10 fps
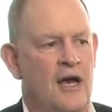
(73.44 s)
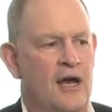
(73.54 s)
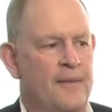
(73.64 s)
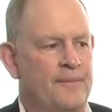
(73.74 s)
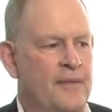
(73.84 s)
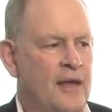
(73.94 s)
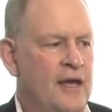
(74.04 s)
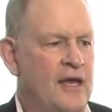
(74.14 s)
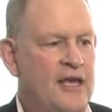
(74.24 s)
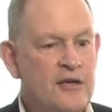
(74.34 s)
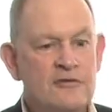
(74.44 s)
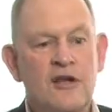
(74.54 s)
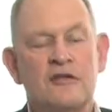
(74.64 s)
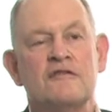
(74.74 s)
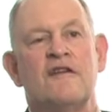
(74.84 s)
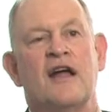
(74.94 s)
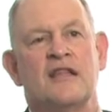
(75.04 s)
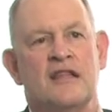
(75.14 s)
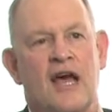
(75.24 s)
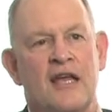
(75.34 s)
Um, he used
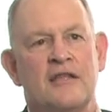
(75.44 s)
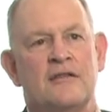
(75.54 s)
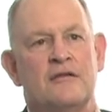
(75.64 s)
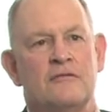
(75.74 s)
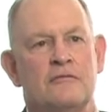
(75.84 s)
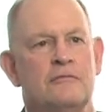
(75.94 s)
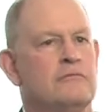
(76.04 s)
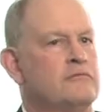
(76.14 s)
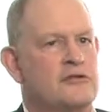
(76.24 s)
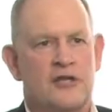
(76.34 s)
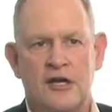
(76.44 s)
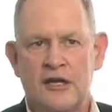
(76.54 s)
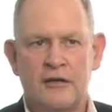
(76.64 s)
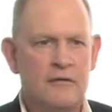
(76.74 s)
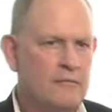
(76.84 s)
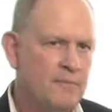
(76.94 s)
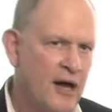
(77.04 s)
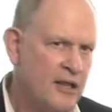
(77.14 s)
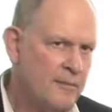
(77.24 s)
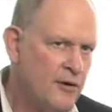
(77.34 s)
ultraviolet light to study
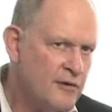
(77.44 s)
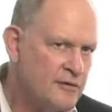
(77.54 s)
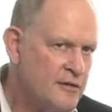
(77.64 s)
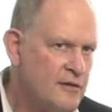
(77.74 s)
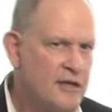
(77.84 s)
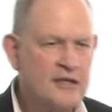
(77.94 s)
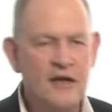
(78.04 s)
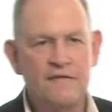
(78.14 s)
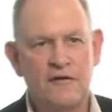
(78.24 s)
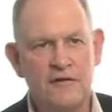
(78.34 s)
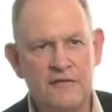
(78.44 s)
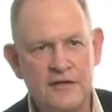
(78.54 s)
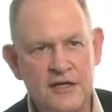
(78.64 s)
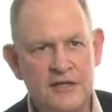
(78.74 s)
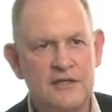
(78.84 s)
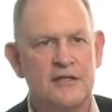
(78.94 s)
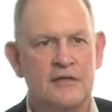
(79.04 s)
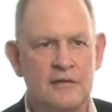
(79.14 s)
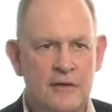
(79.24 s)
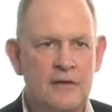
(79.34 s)
polymers and things like photoresist
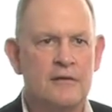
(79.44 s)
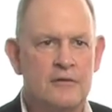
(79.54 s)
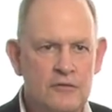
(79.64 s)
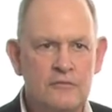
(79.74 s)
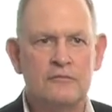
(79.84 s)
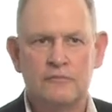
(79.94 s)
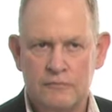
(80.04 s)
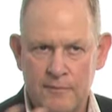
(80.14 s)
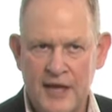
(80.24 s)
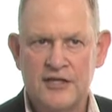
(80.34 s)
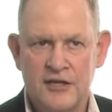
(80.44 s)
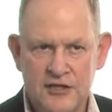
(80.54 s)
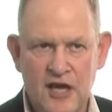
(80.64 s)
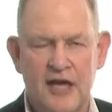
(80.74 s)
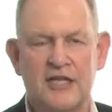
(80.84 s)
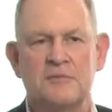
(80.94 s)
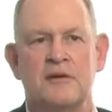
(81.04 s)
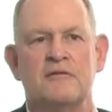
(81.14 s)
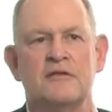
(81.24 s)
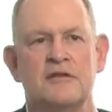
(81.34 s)
and, and, do basic science,
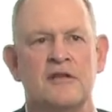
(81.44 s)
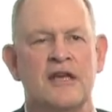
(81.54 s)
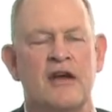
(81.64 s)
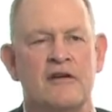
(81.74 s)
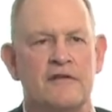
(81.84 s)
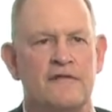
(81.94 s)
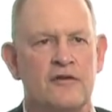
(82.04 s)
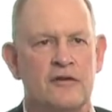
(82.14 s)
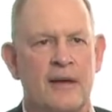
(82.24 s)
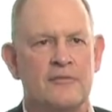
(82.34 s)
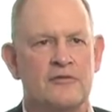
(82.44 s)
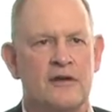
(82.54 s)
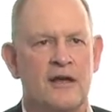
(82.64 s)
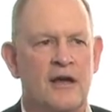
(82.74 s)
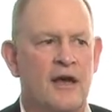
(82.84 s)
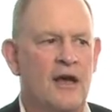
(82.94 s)
but it was in the area of photochemistry.